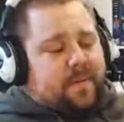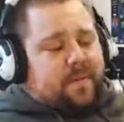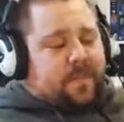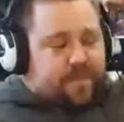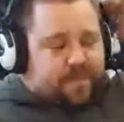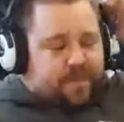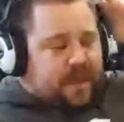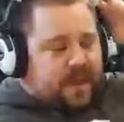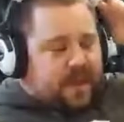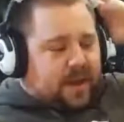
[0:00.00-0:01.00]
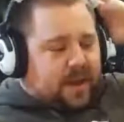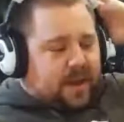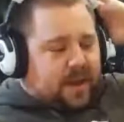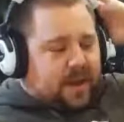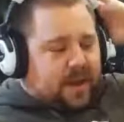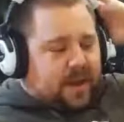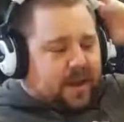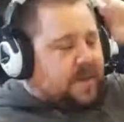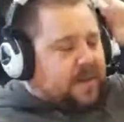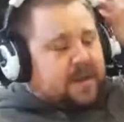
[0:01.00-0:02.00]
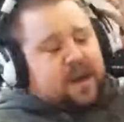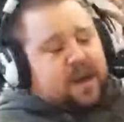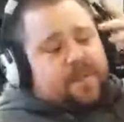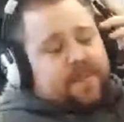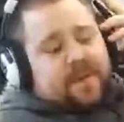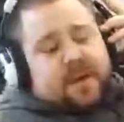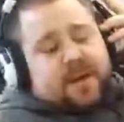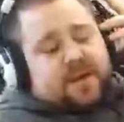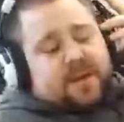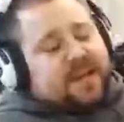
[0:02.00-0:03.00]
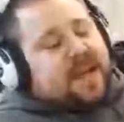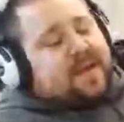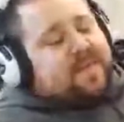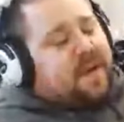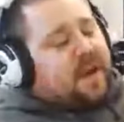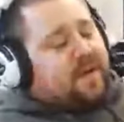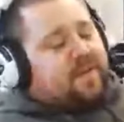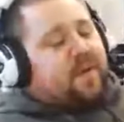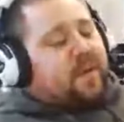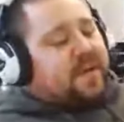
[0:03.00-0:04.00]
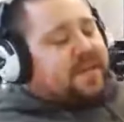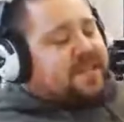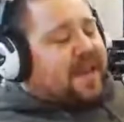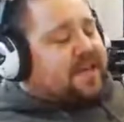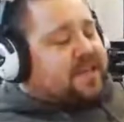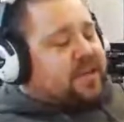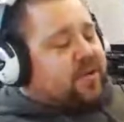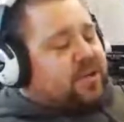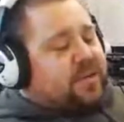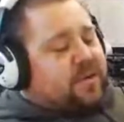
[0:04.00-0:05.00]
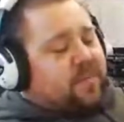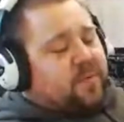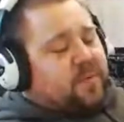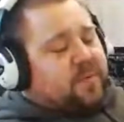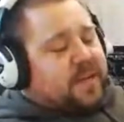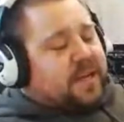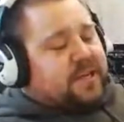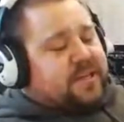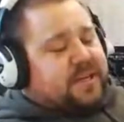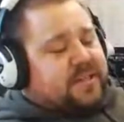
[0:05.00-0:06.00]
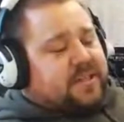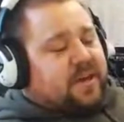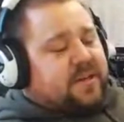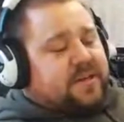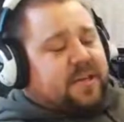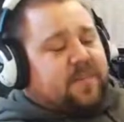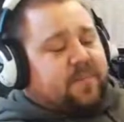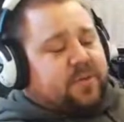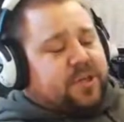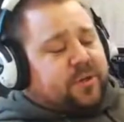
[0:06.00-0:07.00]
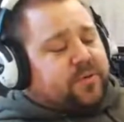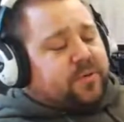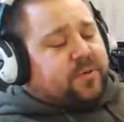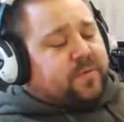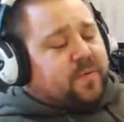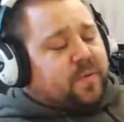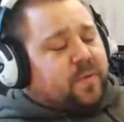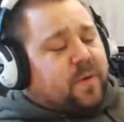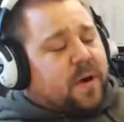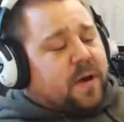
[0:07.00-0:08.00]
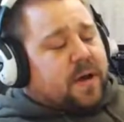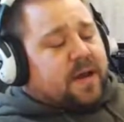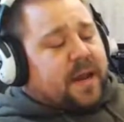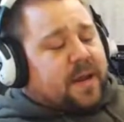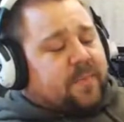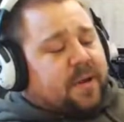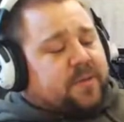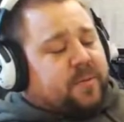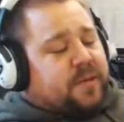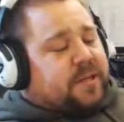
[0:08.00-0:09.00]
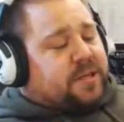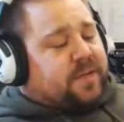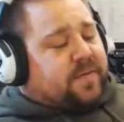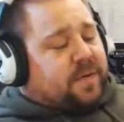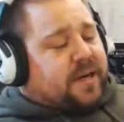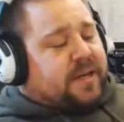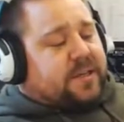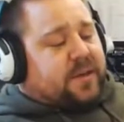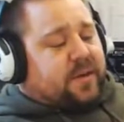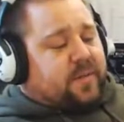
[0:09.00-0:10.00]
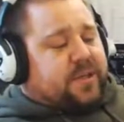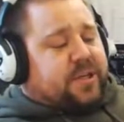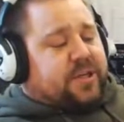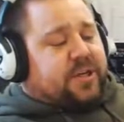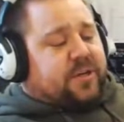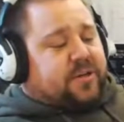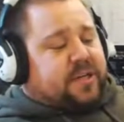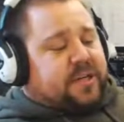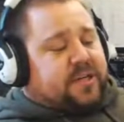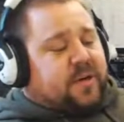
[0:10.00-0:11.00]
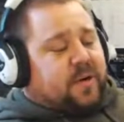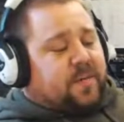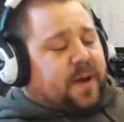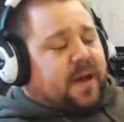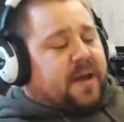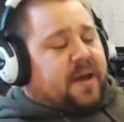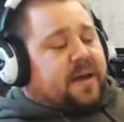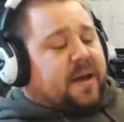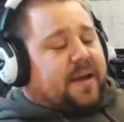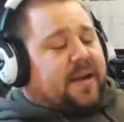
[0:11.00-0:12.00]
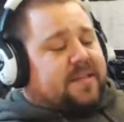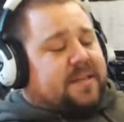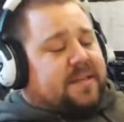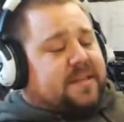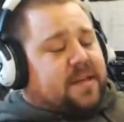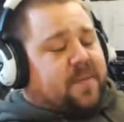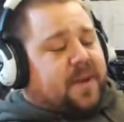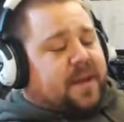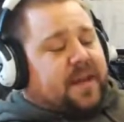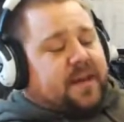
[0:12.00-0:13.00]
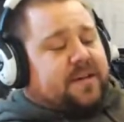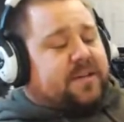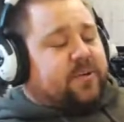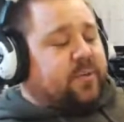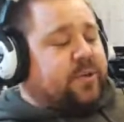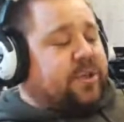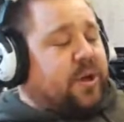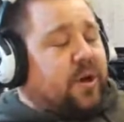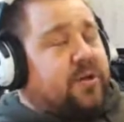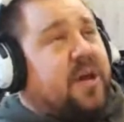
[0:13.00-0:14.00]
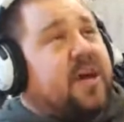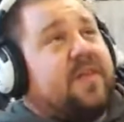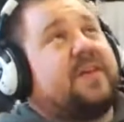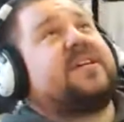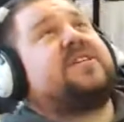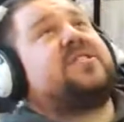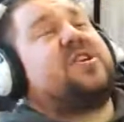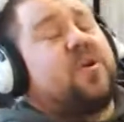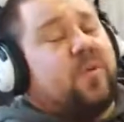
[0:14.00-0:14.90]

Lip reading: We'll get onto them anyway. So they have flawless execution, models with the Legiones Astartes Emperor's Children rule, gain +1 initiative on any turn in which they charge into combat unless they are making a disordered charge. This is huge.